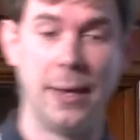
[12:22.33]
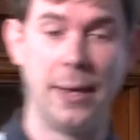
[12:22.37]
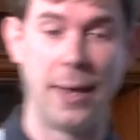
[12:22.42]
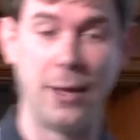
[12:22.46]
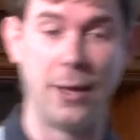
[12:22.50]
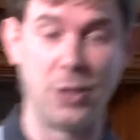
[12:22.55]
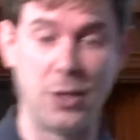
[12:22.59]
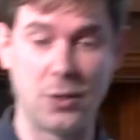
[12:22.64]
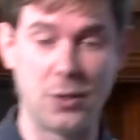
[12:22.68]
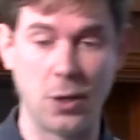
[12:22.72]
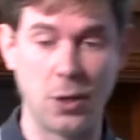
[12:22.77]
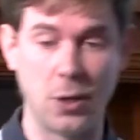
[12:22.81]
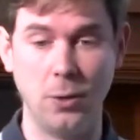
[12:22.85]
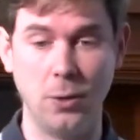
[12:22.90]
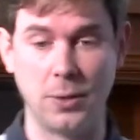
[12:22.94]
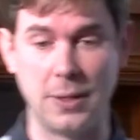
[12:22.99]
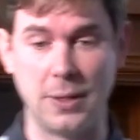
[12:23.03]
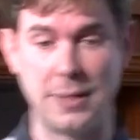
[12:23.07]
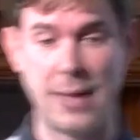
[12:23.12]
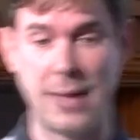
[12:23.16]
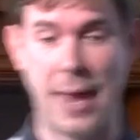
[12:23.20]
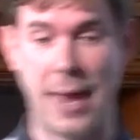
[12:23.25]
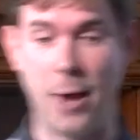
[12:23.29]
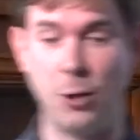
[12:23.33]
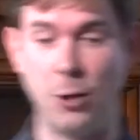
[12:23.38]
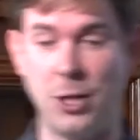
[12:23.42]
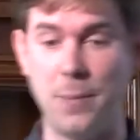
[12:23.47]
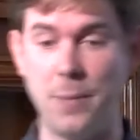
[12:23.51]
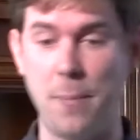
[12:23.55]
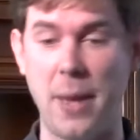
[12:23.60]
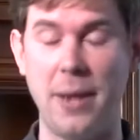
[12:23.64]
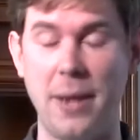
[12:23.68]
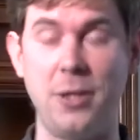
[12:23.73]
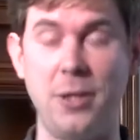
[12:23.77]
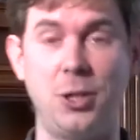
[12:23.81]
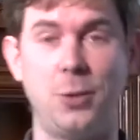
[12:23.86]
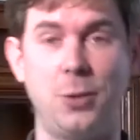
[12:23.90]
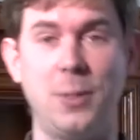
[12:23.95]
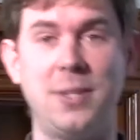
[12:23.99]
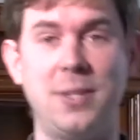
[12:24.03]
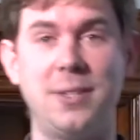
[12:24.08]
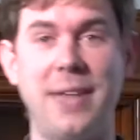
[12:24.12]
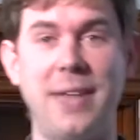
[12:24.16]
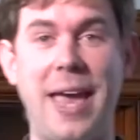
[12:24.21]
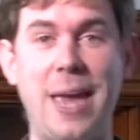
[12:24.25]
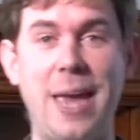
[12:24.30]
And she told us how she'd managed to
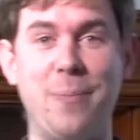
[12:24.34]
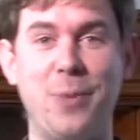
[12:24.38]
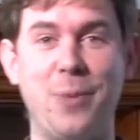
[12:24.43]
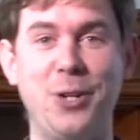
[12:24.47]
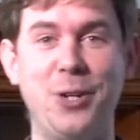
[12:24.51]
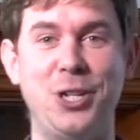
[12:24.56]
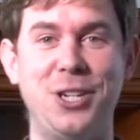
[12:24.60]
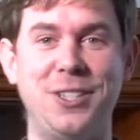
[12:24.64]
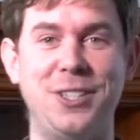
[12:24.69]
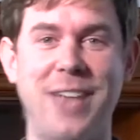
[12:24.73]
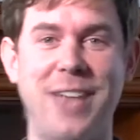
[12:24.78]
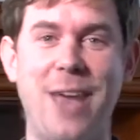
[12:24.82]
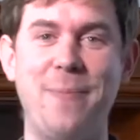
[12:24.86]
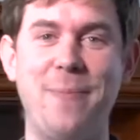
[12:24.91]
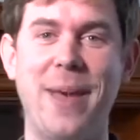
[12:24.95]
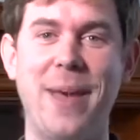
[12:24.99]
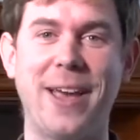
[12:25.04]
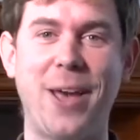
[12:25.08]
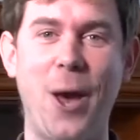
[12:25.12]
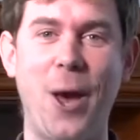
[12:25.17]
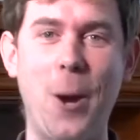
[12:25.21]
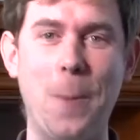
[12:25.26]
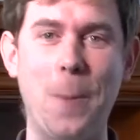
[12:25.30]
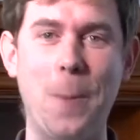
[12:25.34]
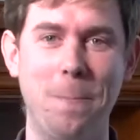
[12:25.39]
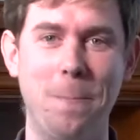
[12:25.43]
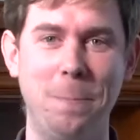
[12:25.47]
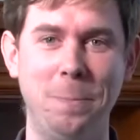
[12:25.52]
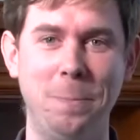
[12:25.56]
escape, and she escaped back home.